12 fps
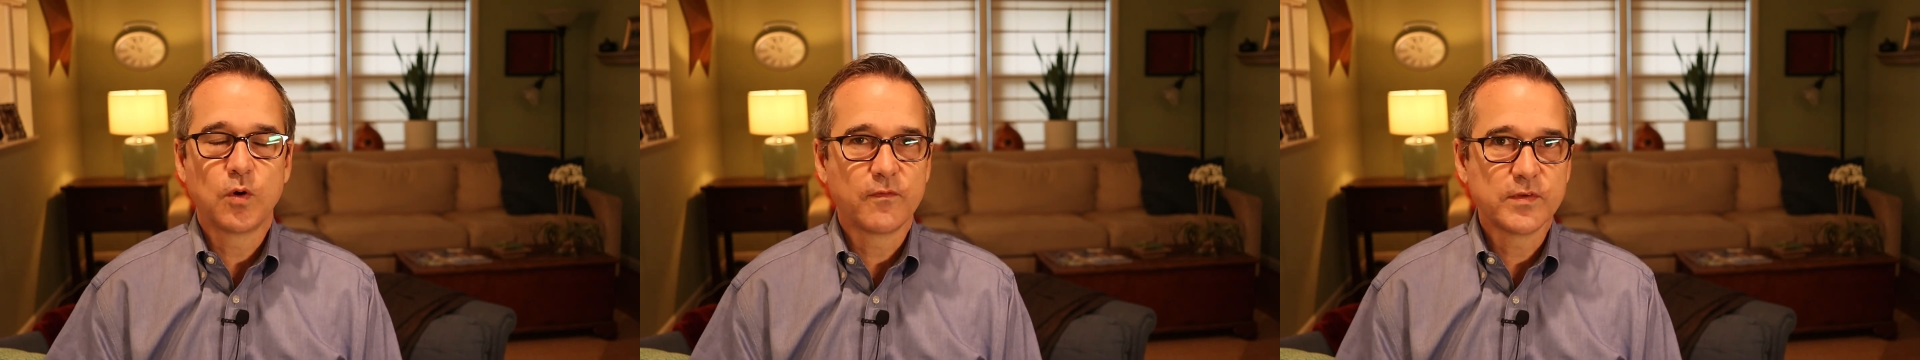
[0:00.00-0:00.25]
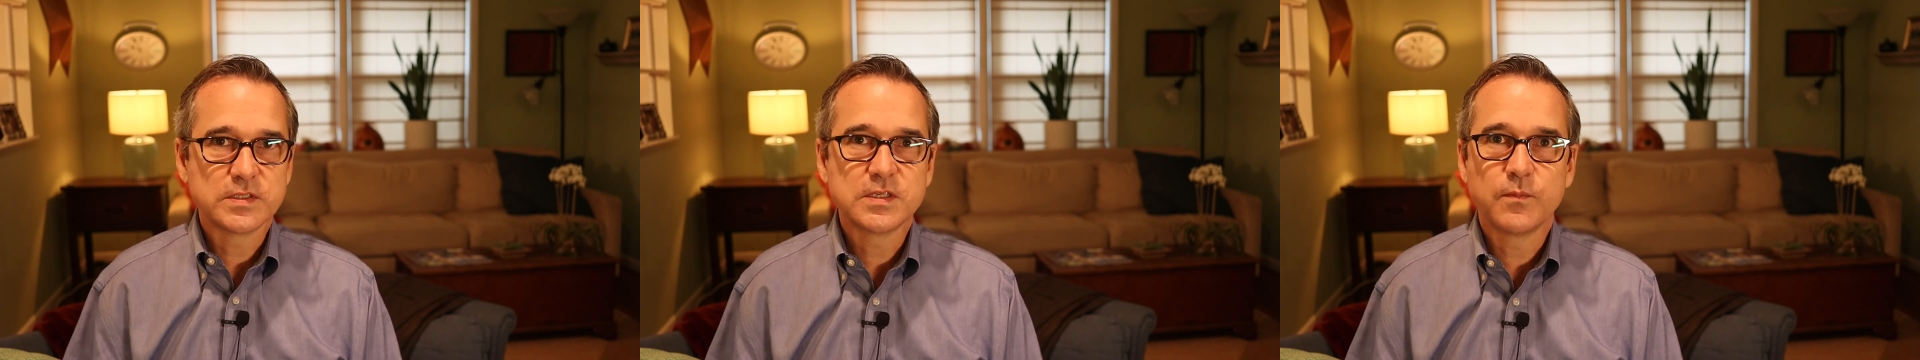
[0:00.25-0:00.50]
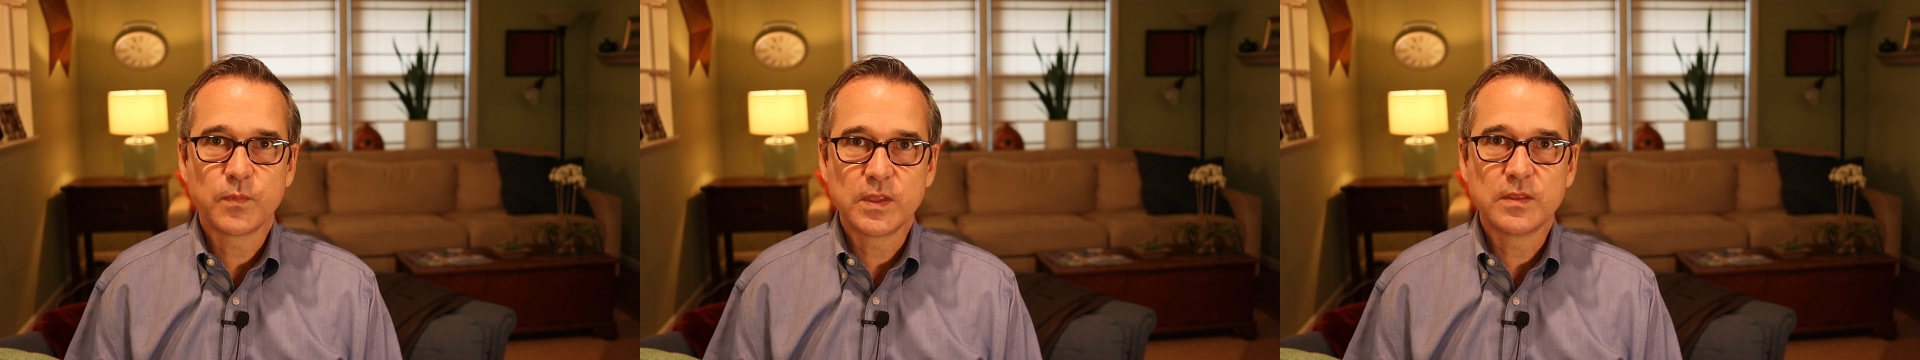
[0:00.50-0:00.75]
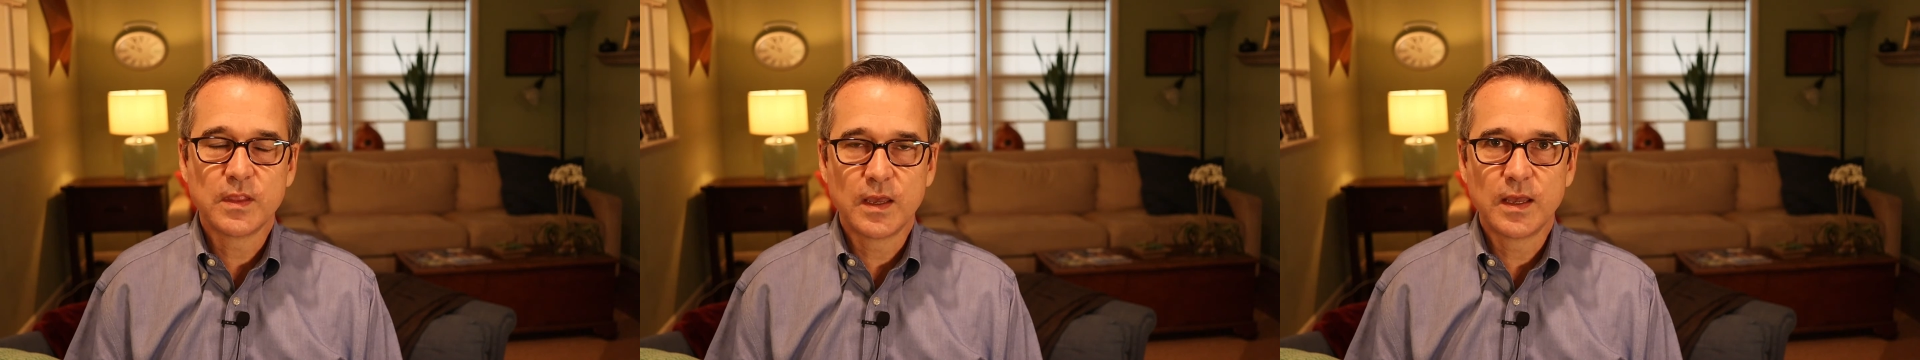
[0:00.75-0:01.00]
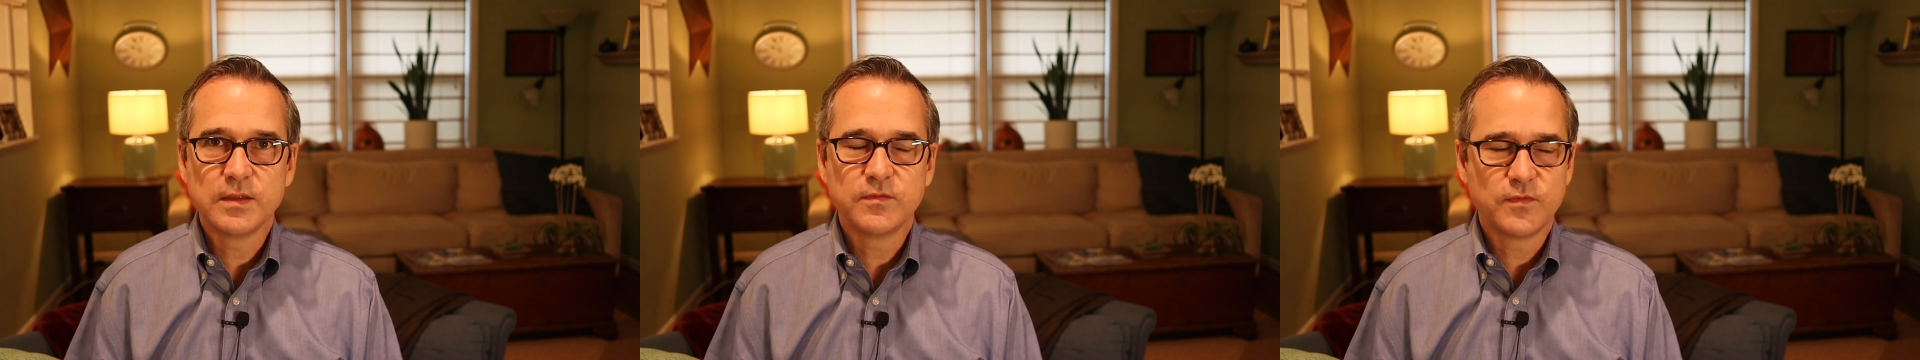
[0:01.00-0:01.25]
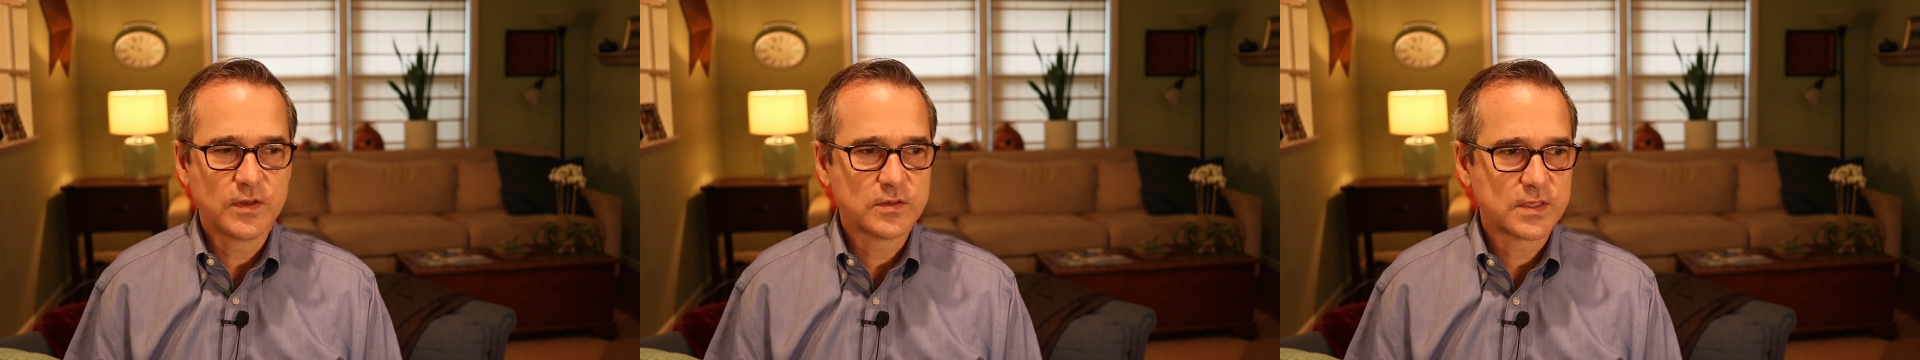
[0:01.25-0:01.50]
or if it's something that
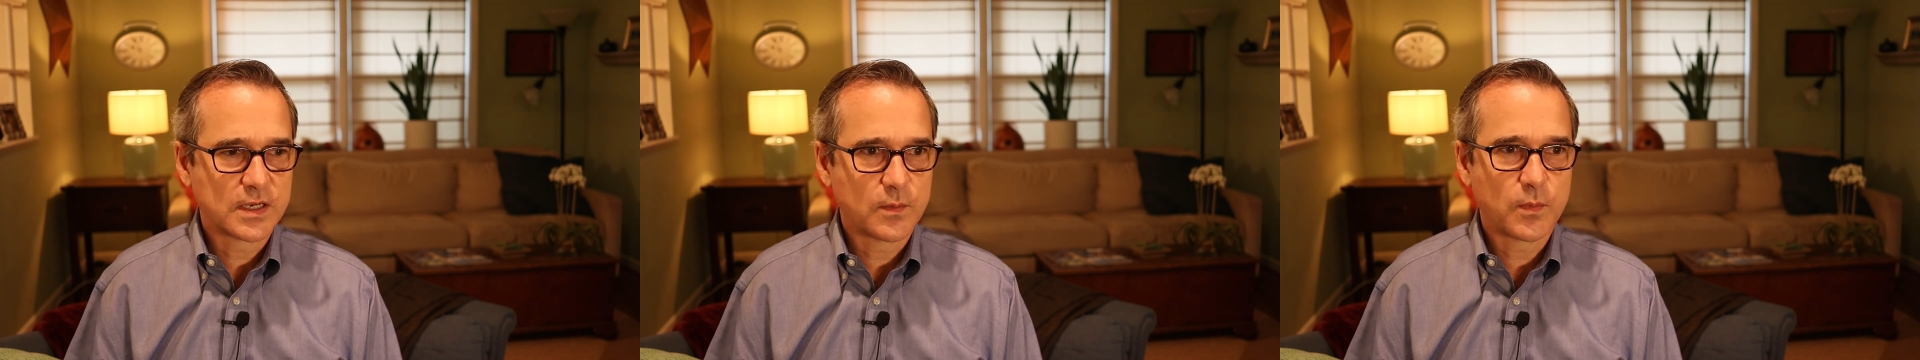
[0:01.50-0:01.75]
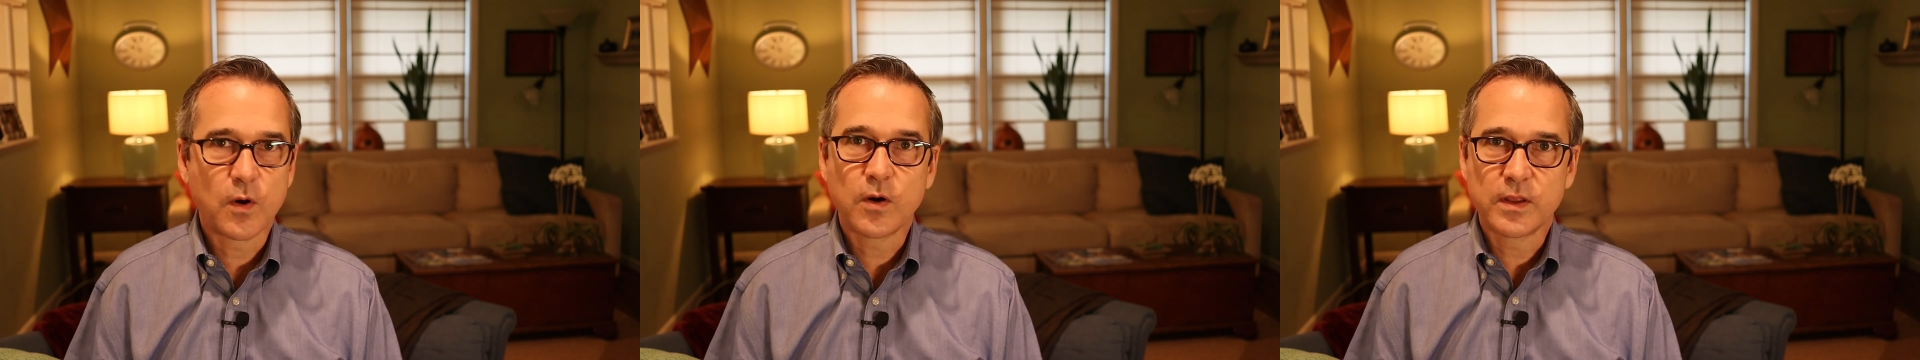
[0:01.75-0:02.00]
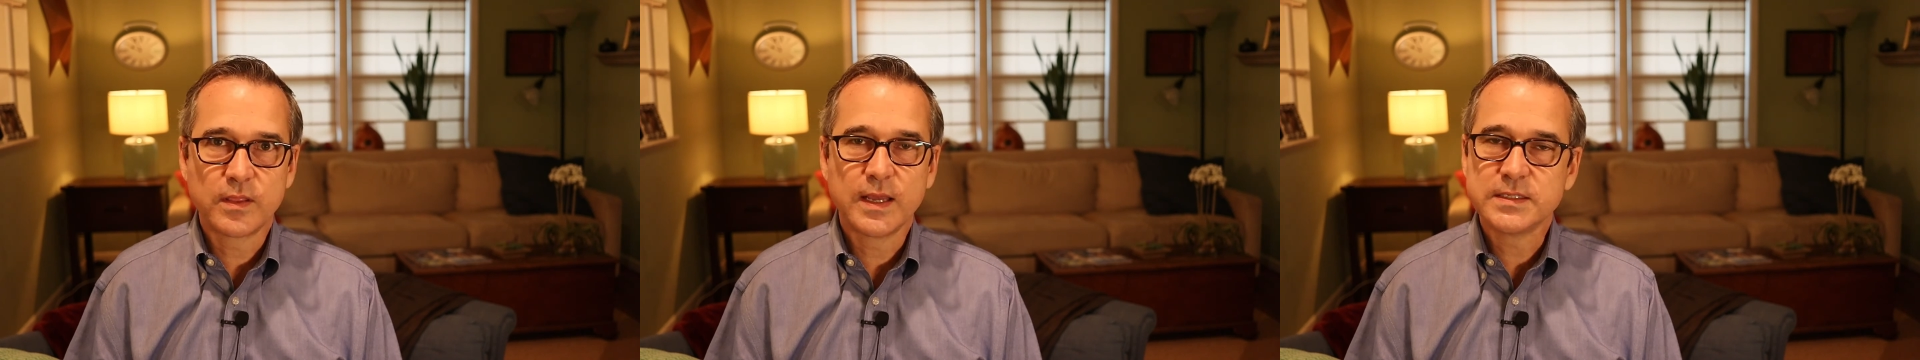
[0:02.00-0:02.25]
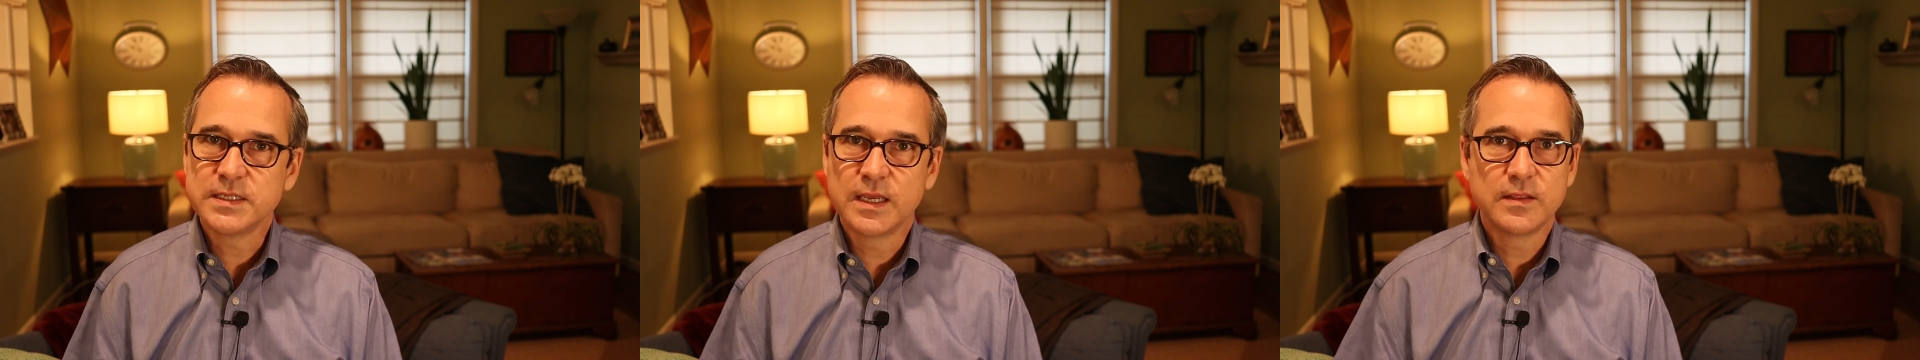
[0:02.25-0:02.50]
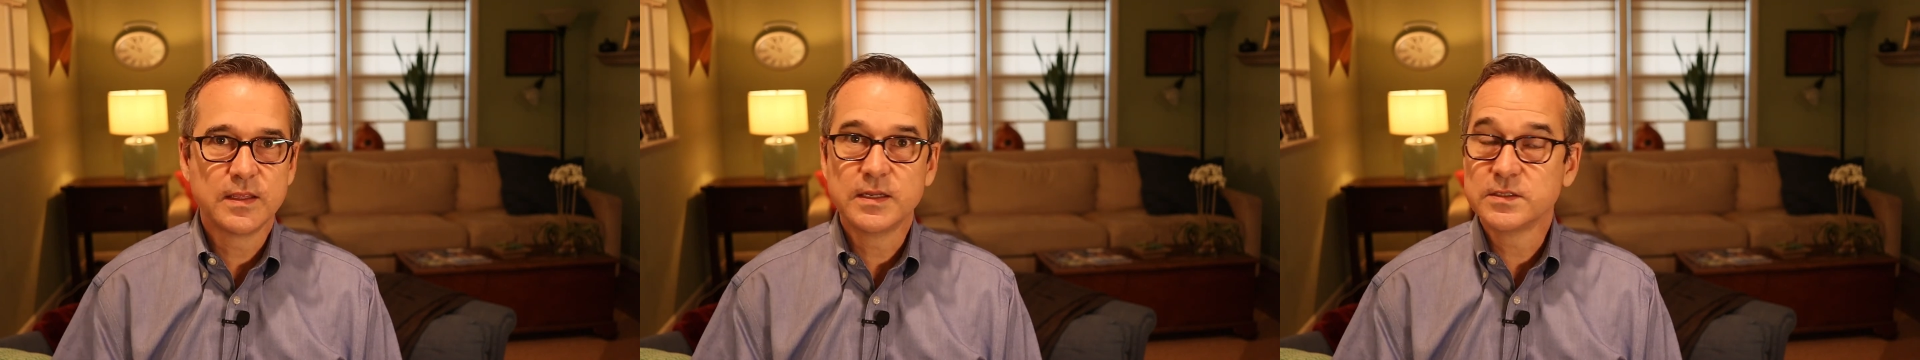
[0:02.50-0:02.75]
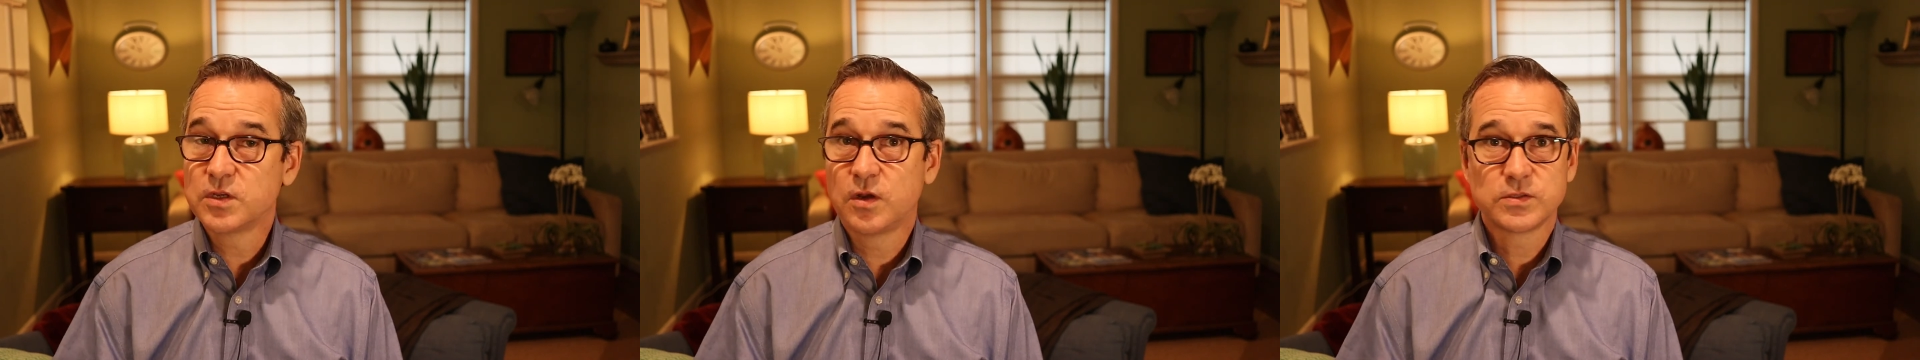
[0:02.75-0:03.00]
feels like a priority that day,
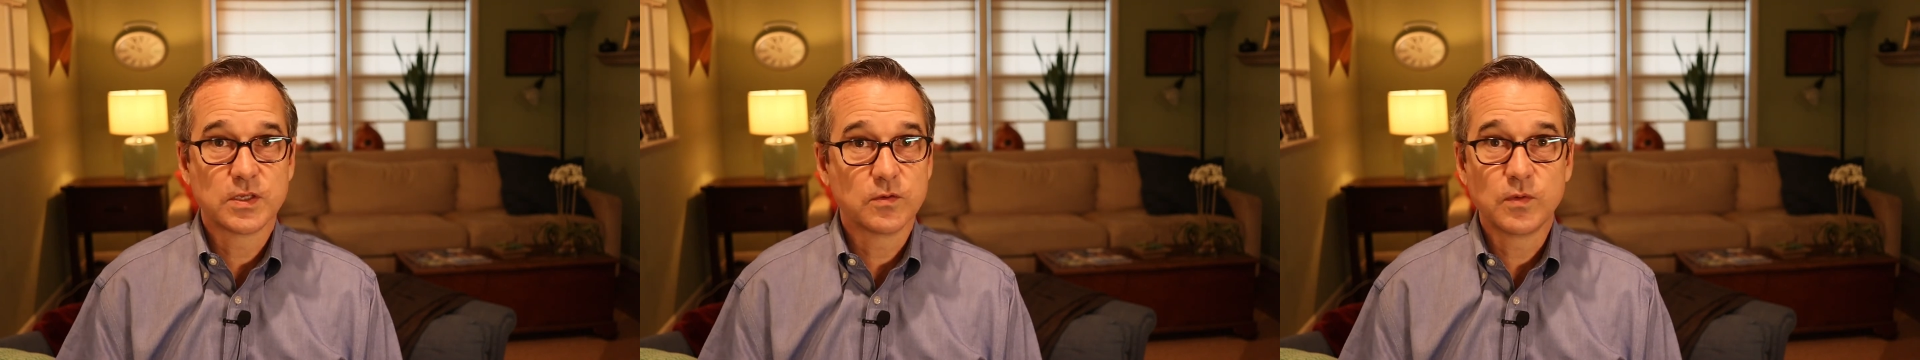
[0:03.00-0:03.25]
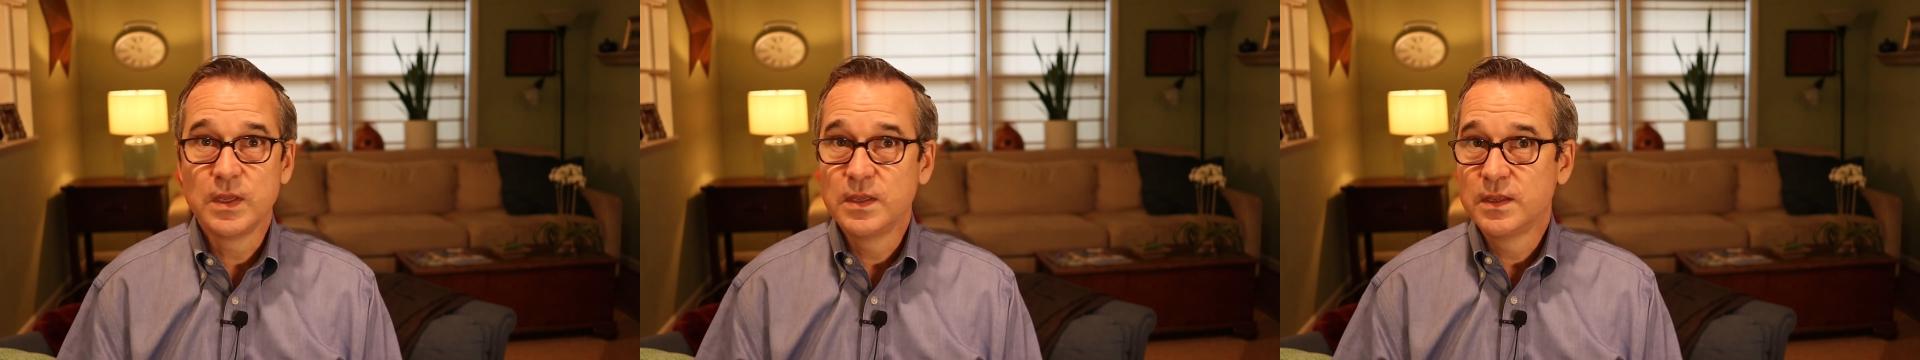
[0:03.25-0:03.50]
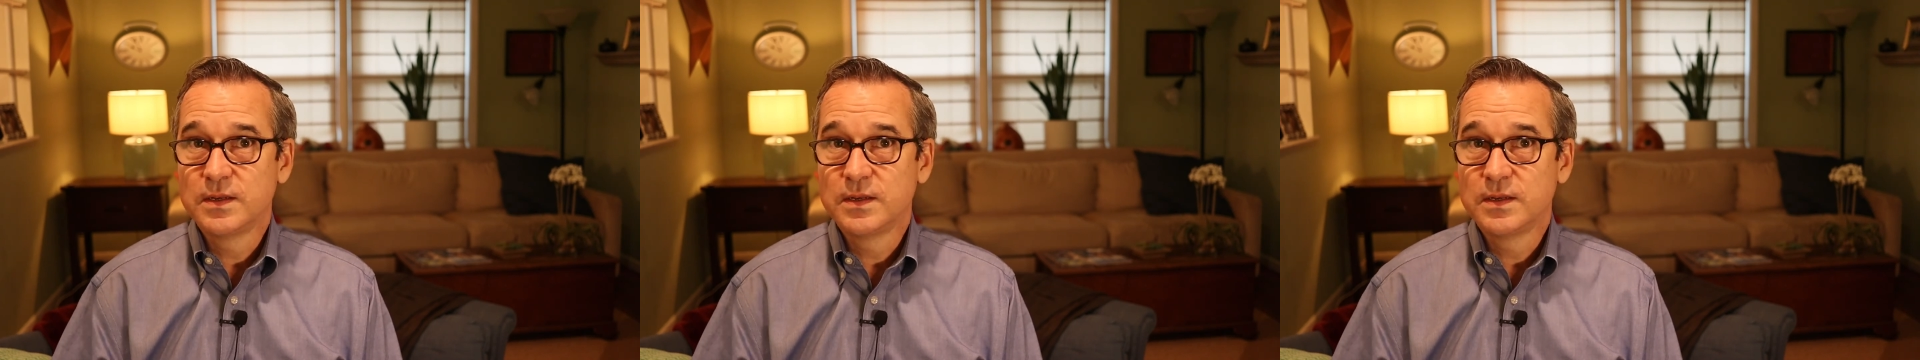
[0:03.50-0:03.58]
then it's also